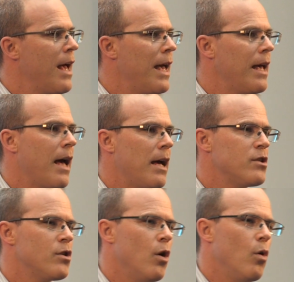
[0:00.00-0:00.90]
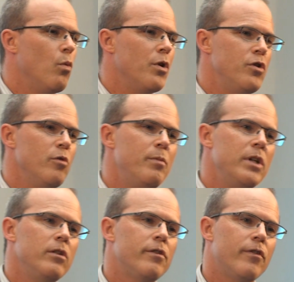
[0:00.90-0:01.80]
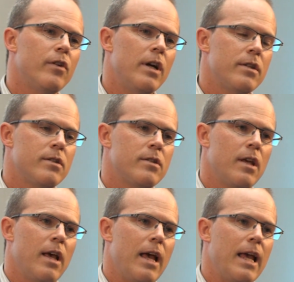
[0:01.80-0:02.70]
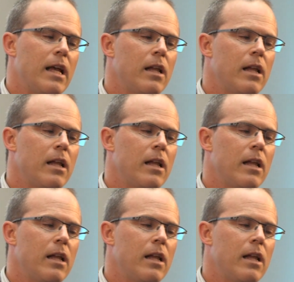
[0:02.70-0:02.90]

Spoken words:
hey guys, would you build for us a